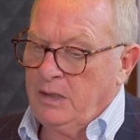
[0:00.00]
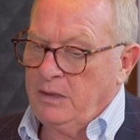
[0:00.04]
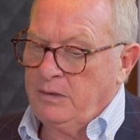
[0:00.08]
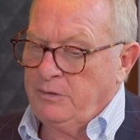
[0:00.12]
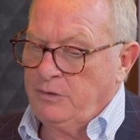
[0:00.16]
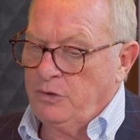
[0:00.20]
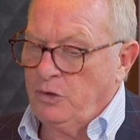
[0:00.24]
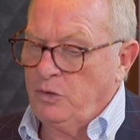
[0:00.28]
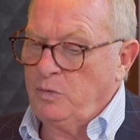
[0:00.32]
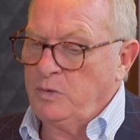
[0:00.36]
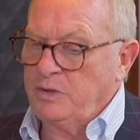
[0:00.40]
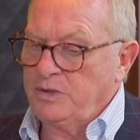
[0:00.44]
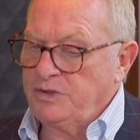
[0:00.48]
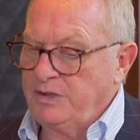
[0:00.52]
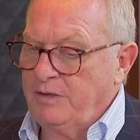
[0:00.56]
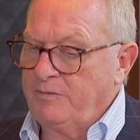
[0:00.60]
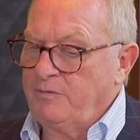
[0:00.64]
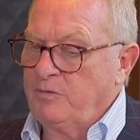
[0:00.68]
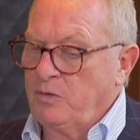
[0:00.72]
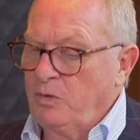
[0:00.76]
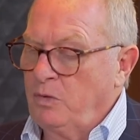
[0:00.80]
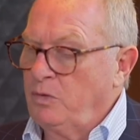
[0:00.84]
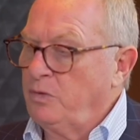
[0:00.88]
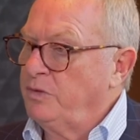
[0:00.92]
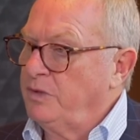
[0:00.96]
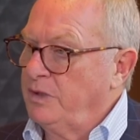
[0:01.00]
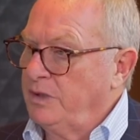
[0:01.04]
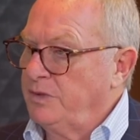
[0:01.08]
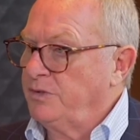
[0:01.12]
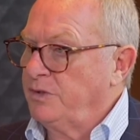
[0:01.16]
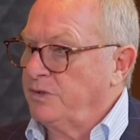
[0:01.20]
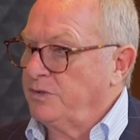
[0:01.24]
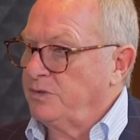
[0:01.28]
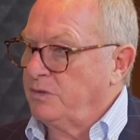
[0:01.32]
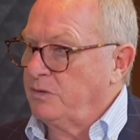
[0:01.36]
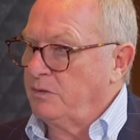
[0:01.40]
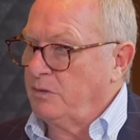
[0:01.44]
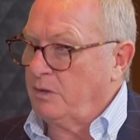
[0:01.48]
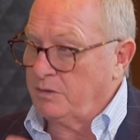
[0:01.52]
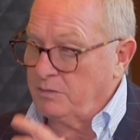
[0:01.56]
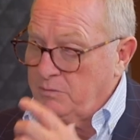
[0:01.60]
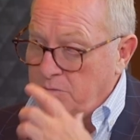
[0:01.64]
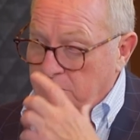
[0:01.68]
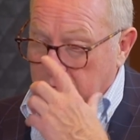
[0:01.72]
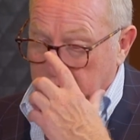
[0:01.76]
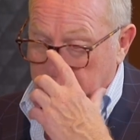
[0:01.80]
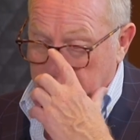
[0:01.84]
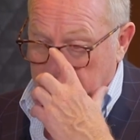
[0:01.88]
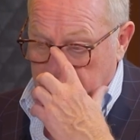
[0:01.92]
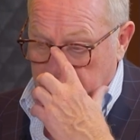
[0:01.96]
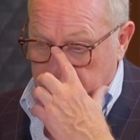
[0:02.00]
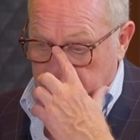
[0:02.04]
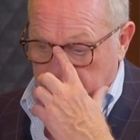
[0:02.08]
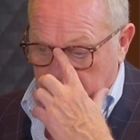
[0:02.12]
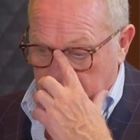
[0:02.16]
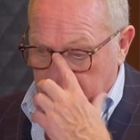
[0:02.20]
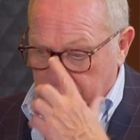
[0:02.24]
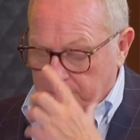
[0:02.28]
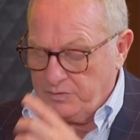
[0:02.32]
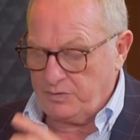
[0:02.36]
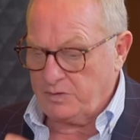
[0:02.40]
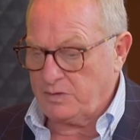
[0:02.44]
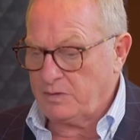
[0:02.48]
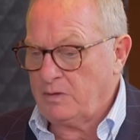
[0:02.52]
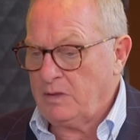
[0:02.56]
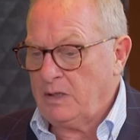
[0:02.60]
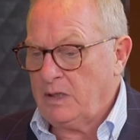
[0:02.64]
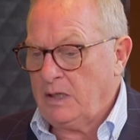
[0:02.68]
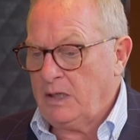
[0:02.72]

No one has ever owned it just themselves.